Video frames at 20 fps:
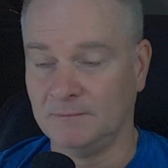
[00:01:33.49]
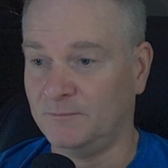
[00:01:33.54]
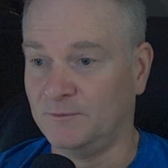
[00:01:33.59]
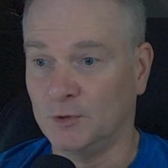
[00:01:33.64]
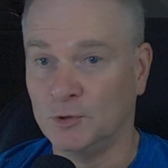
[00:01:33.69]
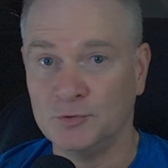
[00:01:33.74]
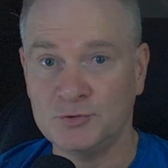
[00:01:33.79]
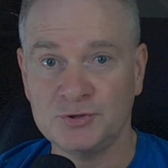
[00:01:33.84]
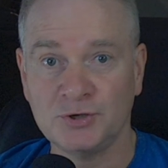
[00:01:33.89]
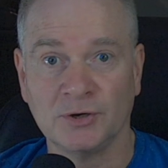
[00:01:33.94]

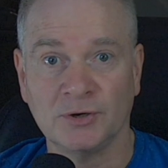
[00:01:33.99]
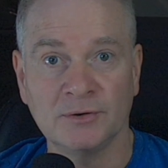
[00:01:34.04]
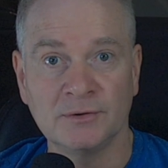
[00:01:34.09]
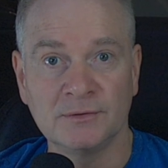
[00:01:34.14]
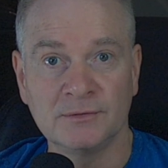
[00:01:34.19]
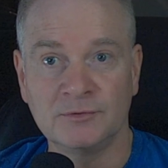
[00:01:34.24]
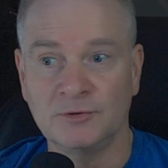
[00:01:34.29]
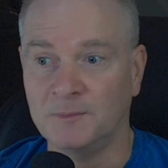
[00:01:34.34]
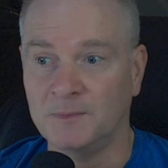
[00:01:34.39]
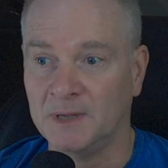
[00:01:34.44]
future
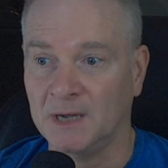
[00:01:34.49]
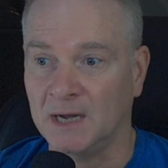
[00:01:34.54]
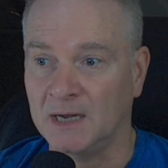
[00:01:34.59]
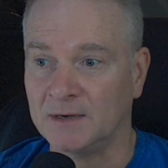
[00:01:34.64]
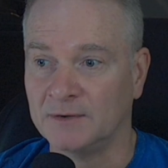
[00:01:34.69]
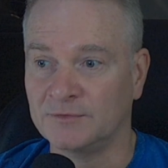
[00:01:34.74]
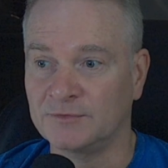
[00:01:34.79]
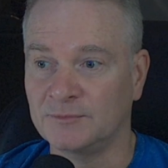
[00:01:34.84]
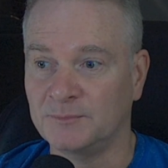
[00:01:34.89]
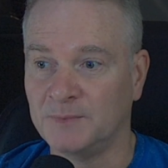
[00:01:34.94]
to be
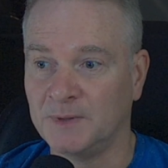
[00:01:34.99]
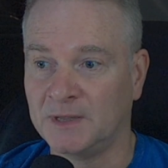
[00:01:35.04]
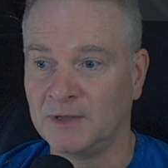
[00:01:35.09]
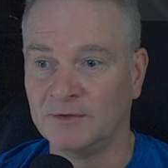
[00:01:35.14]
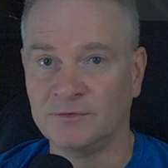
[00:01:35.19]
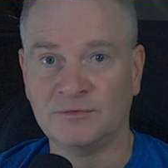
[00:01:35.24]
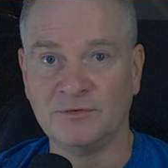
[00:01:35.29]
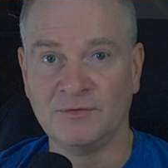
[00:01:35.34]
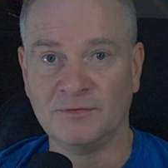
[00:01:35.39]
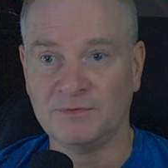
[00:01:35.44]
honest because